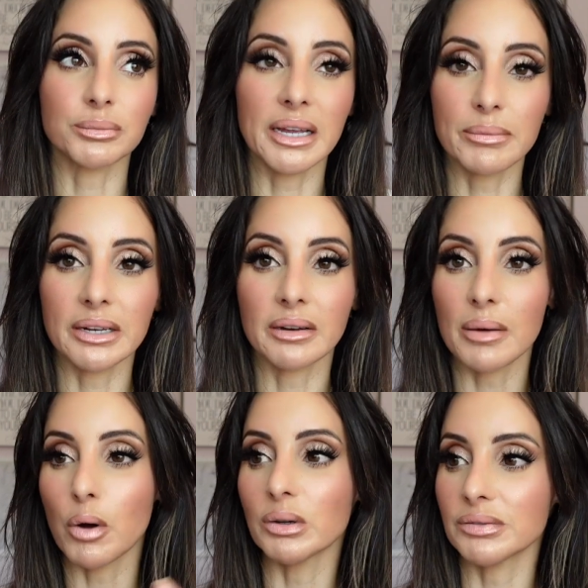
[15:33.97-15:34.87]
me,
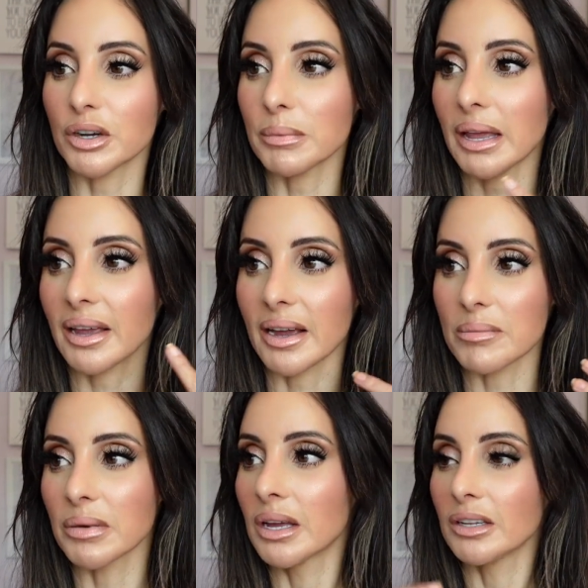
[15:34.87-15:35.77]
I'm always filming,
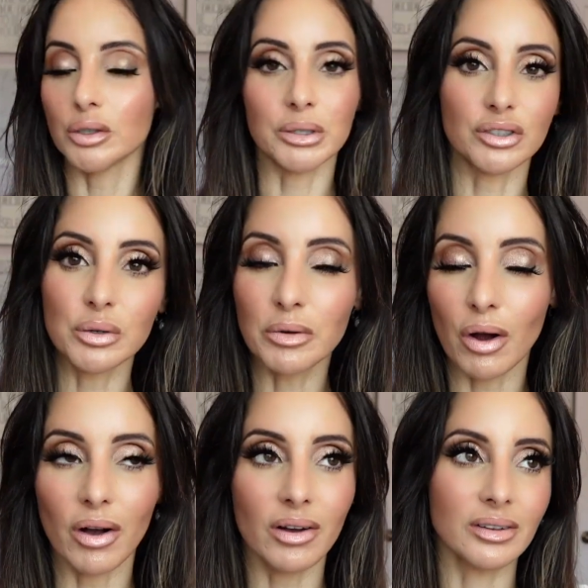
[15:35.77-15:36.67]
I'm doing Zoom
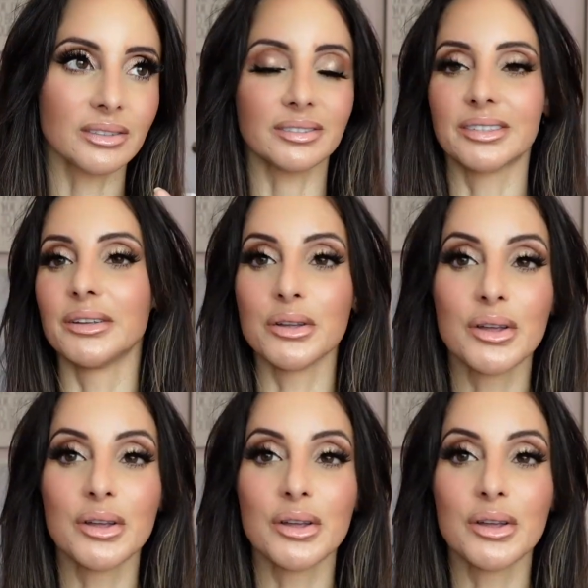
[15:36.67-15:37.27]
calls.